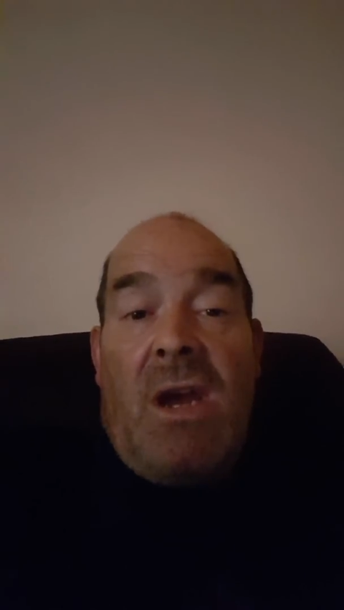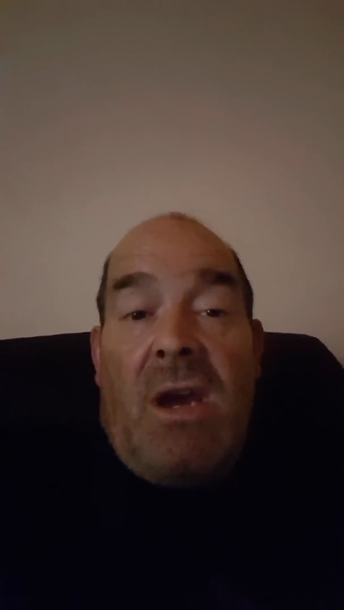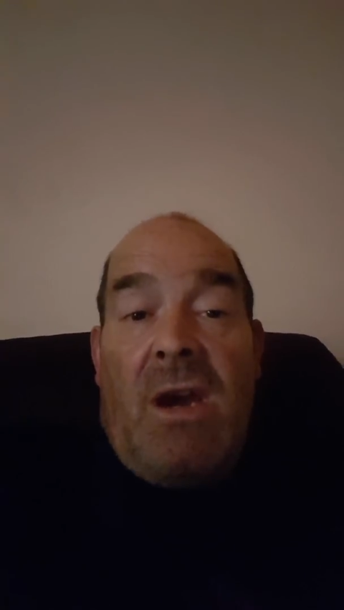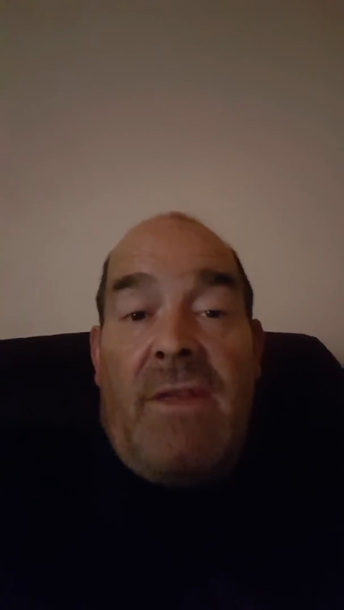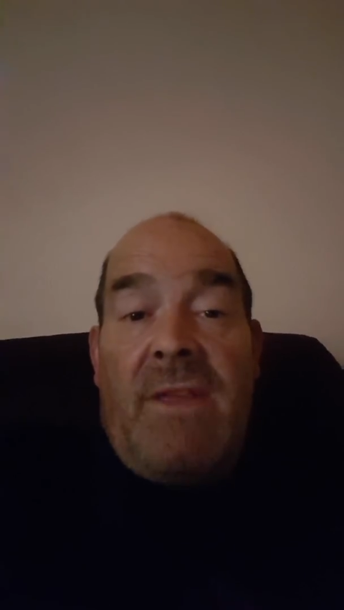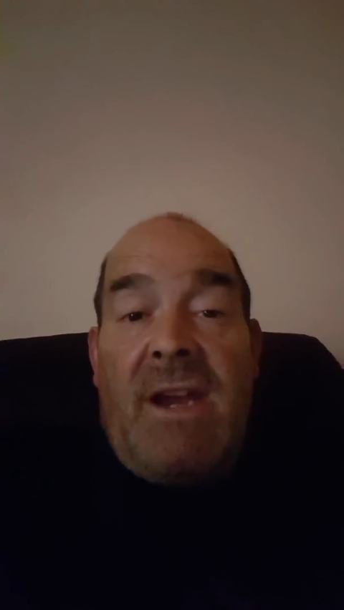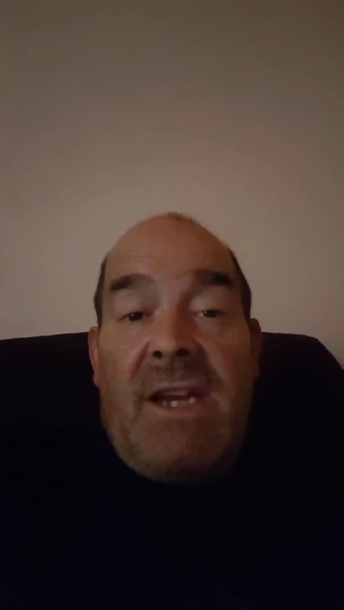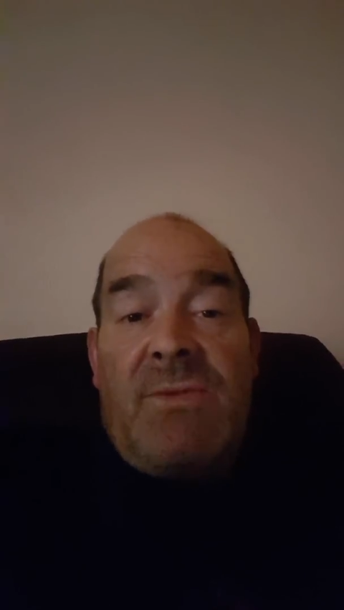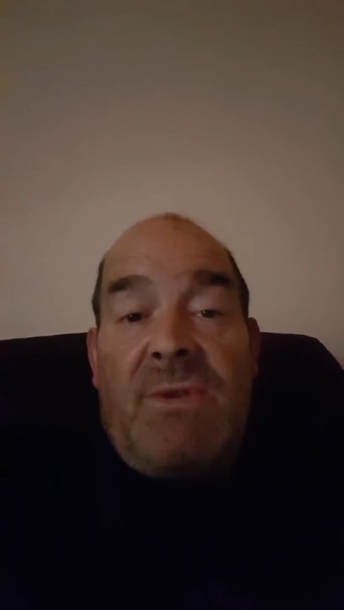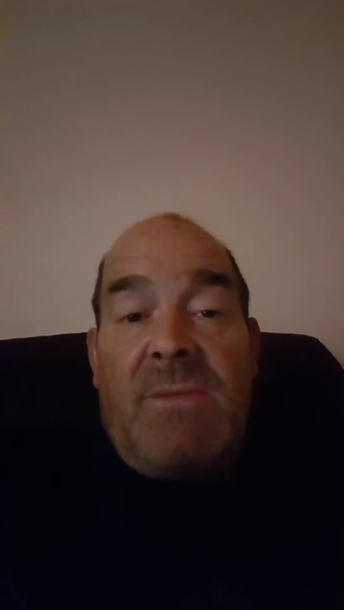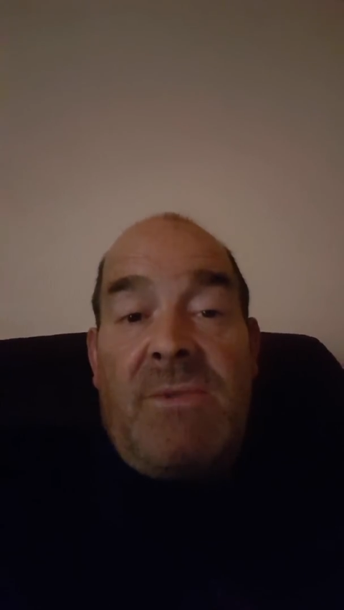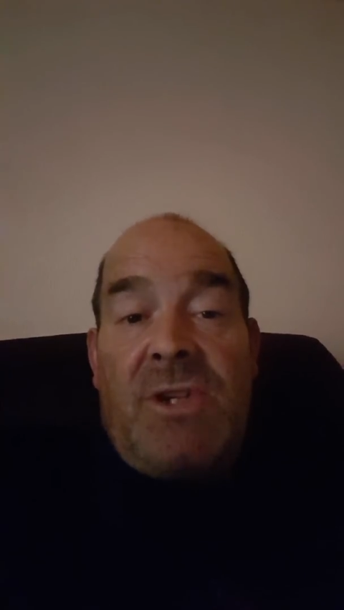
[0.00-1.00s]
and that is
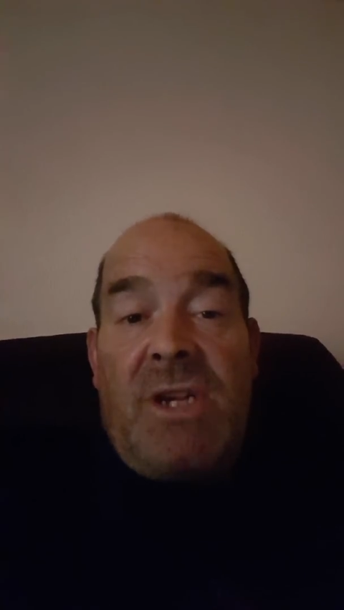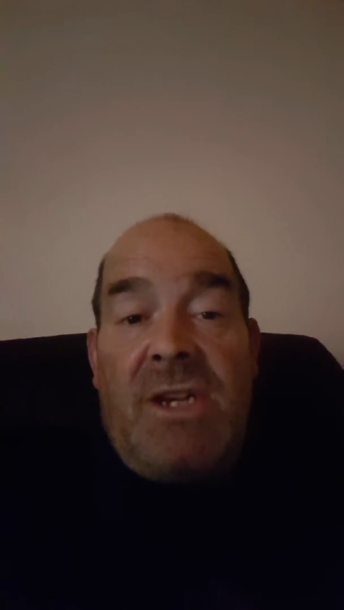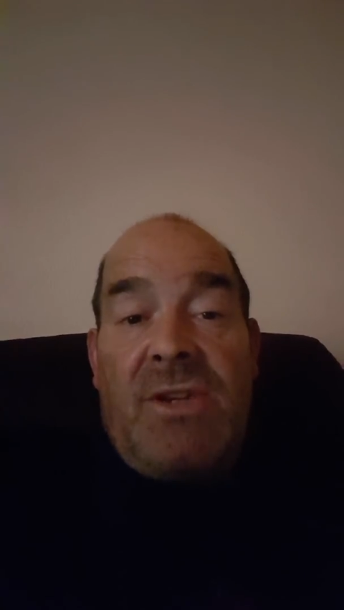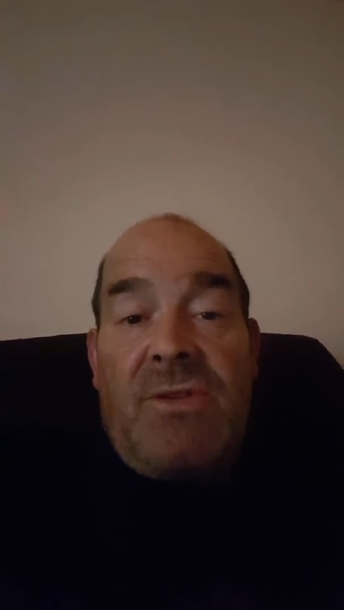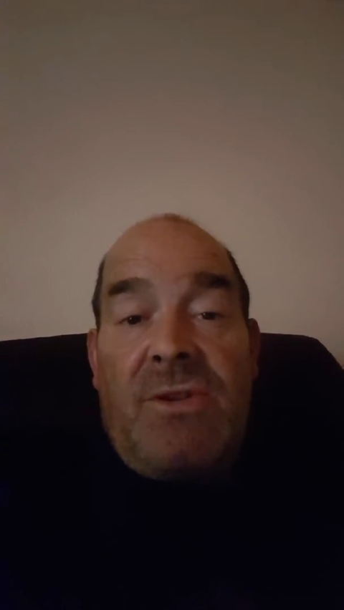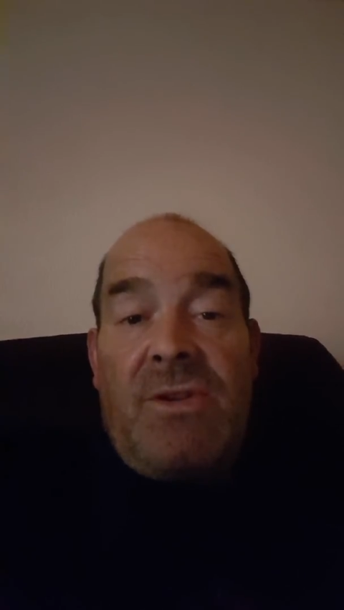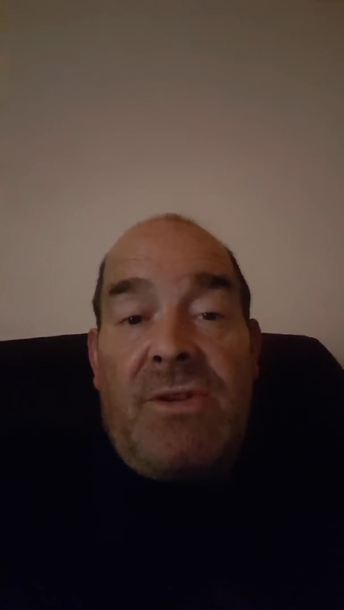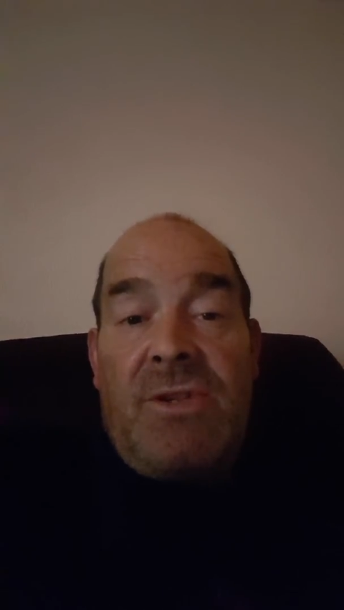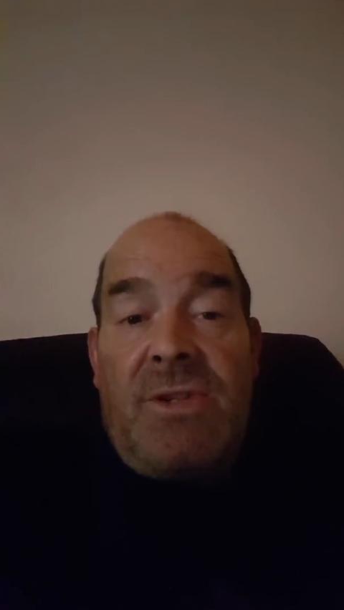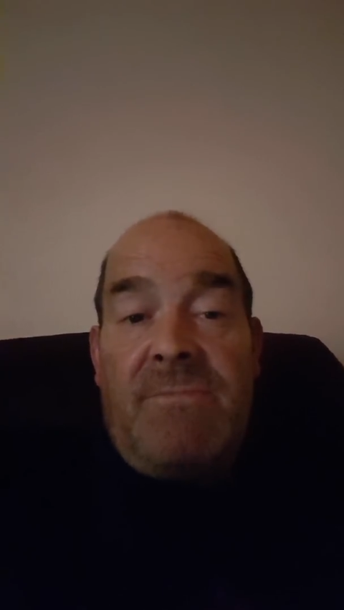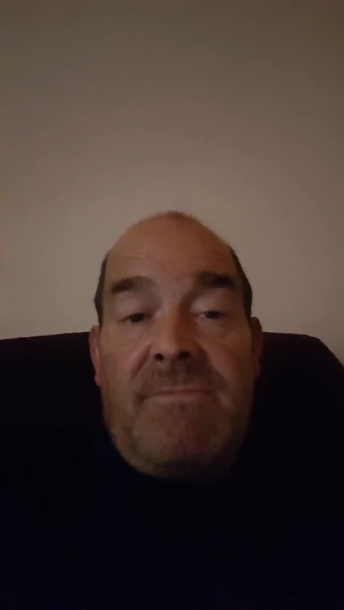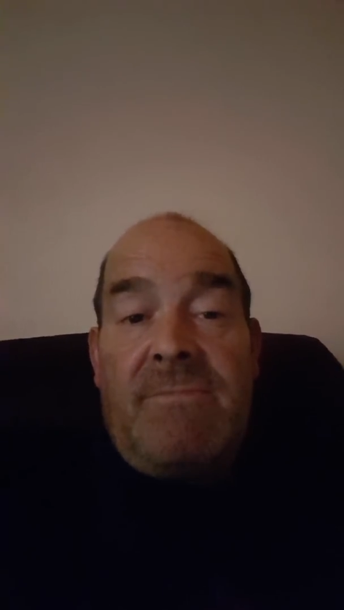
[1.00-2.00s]
when the machine is going
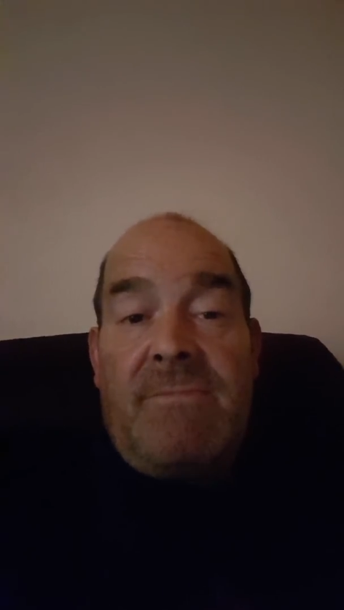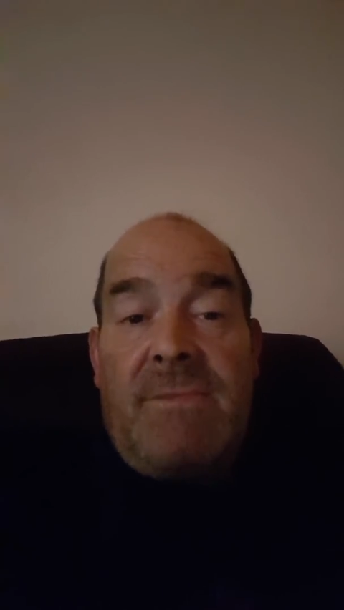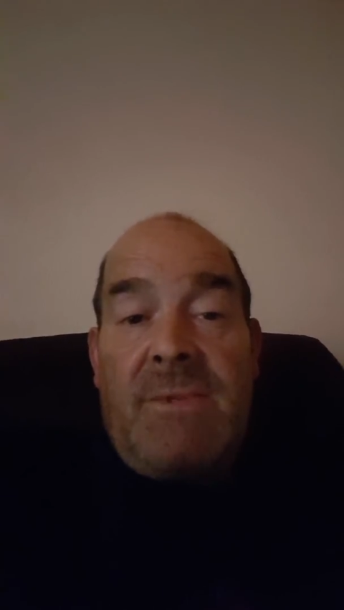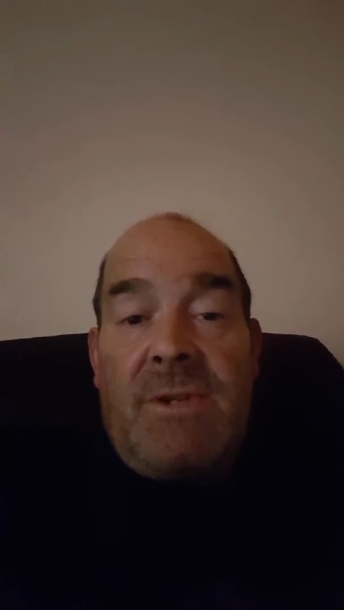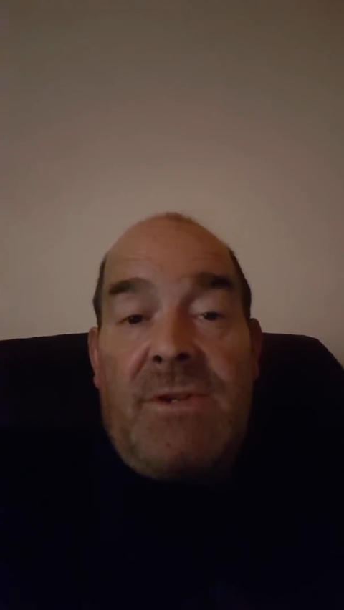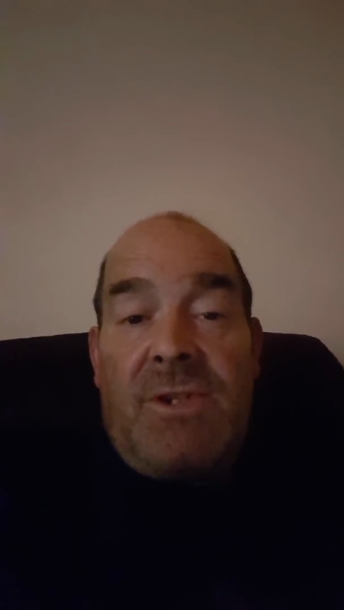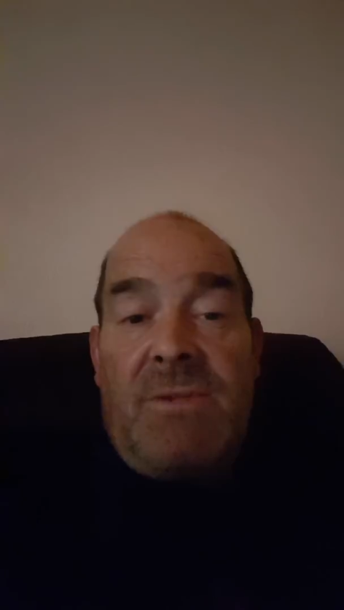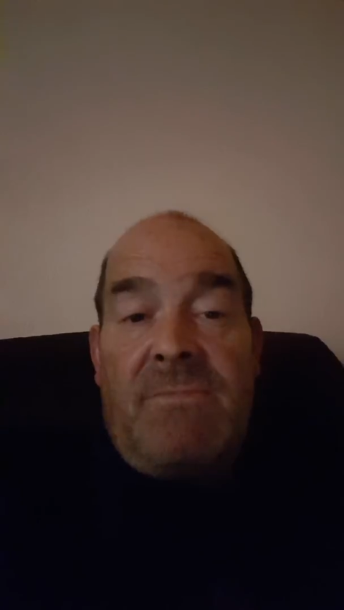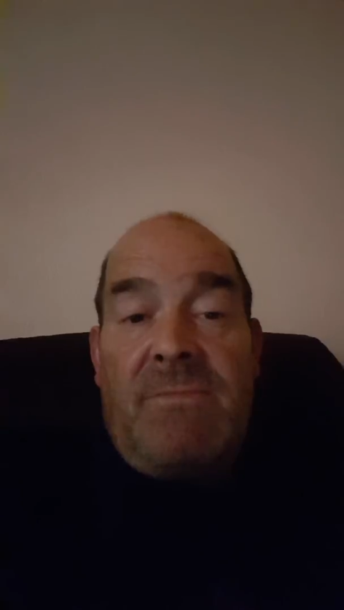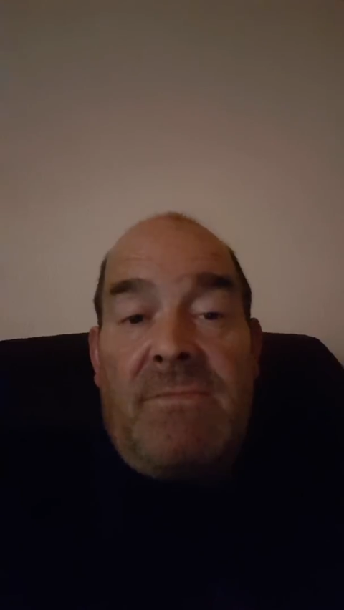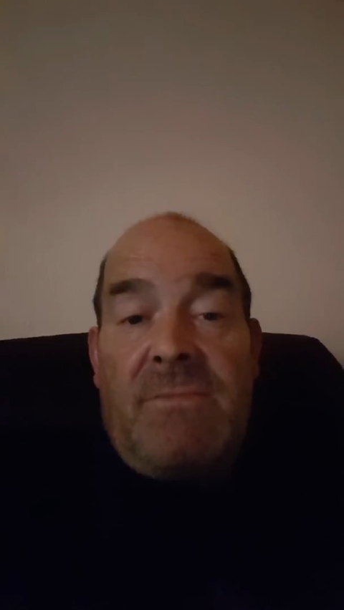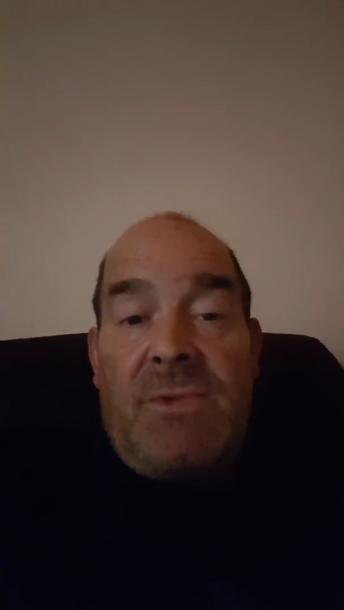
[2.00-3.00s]
zip, zip,
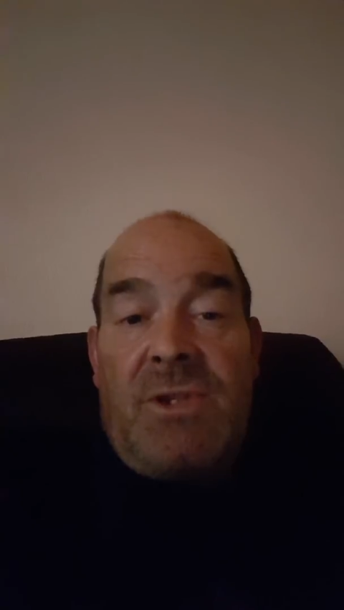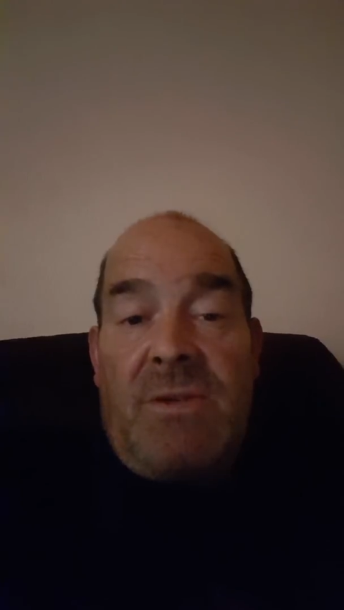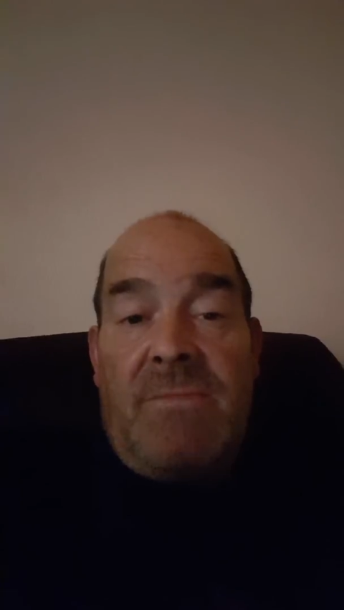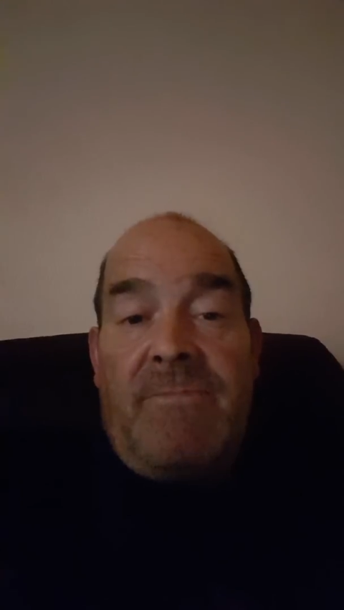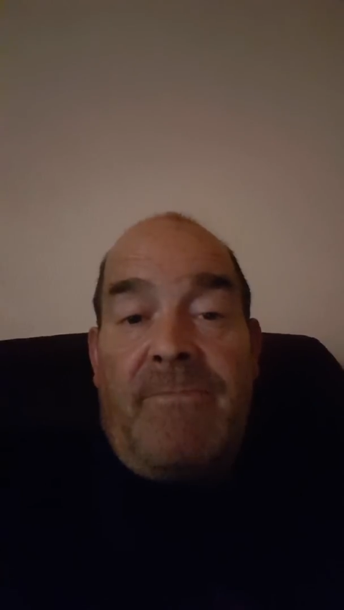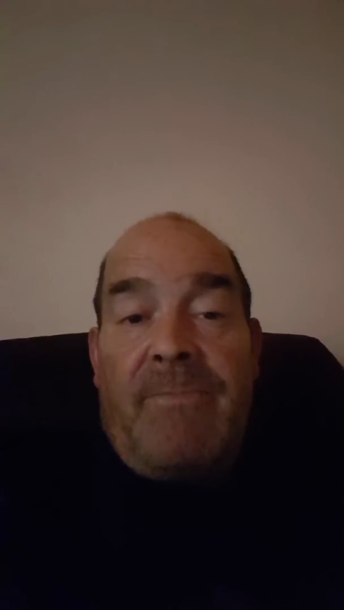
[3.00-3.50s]
zip.